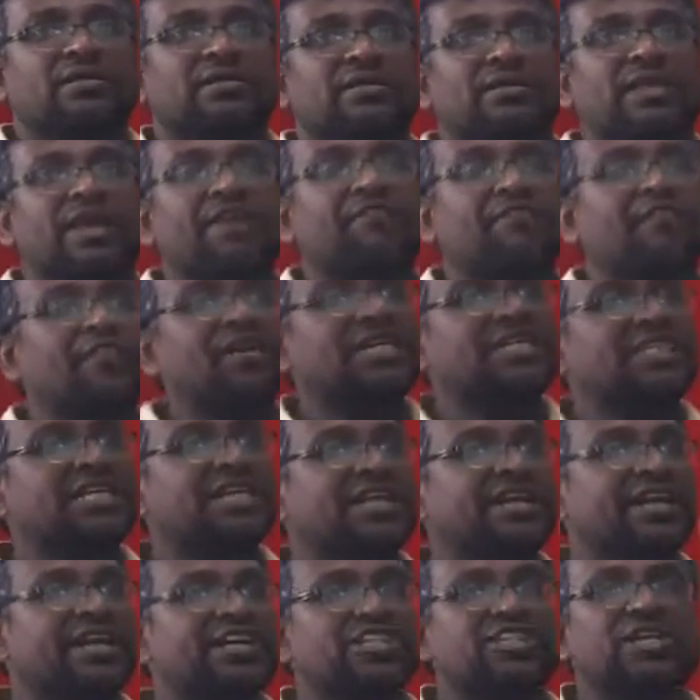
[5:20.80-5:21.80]
F1
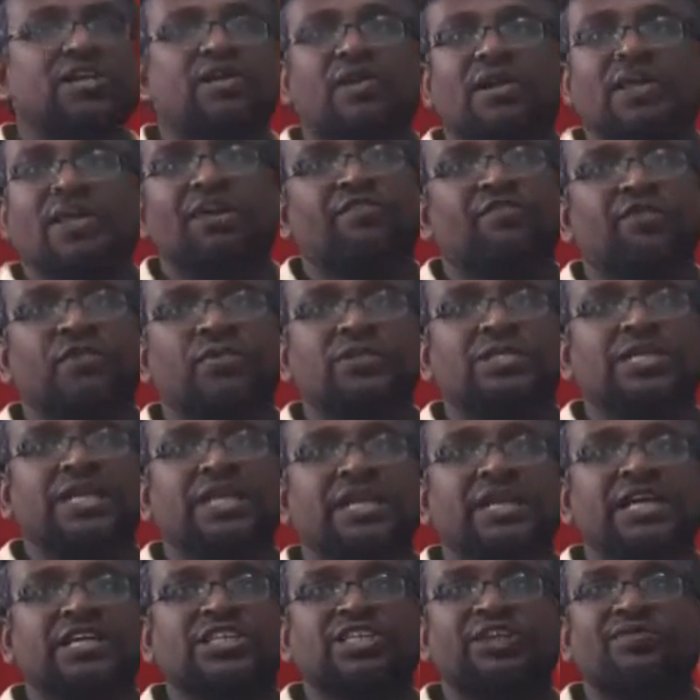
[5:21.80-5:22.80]
generation or F2
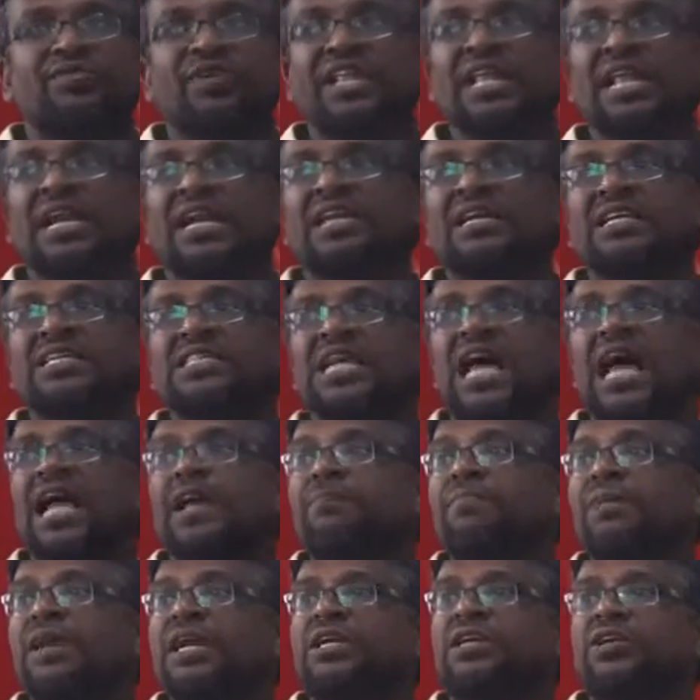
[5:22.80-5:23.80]
generation, whether it is
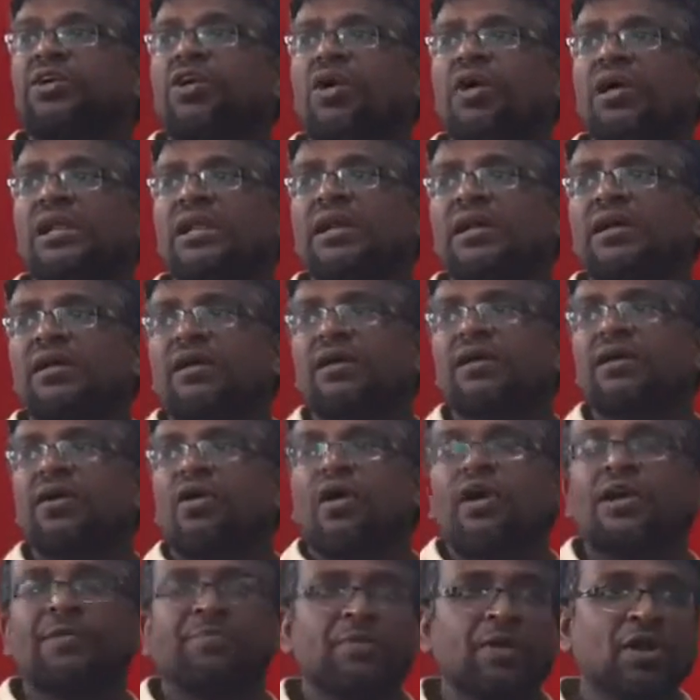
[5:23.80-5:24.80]
hybrid tall
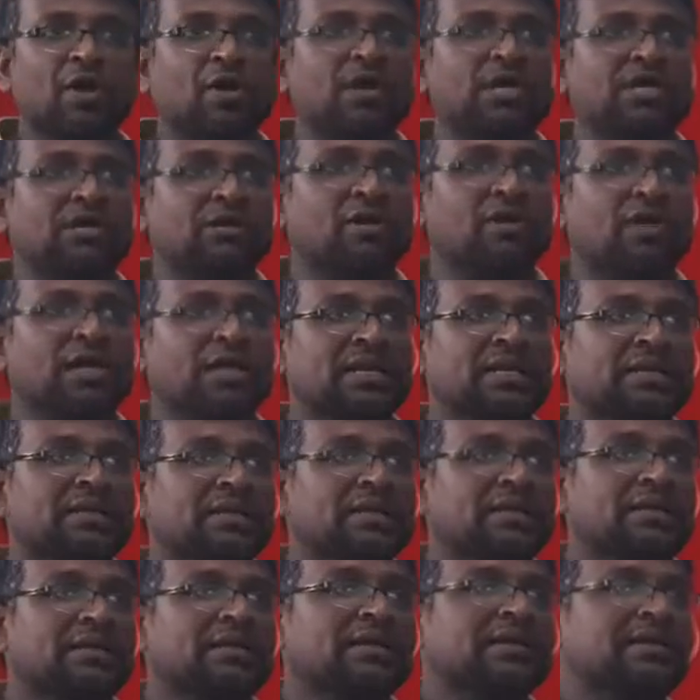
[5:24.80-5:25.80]
or pure tall.
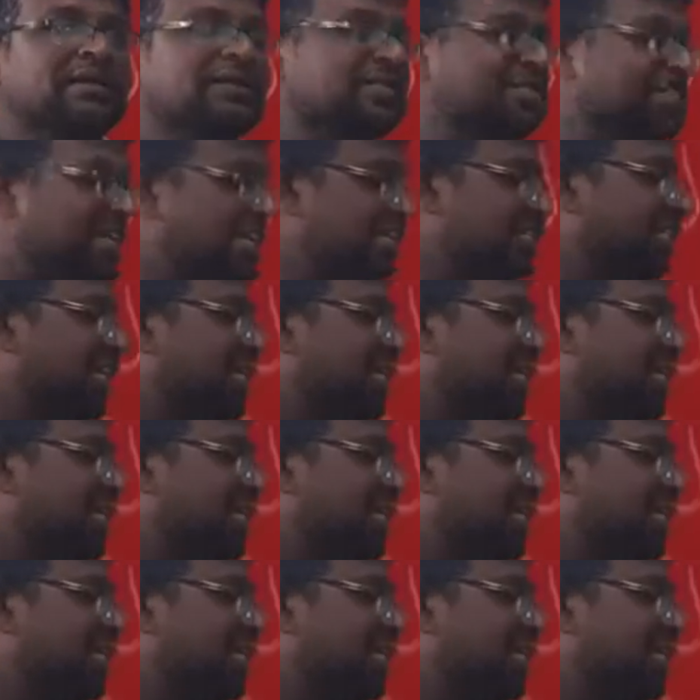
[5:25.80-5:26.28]
Just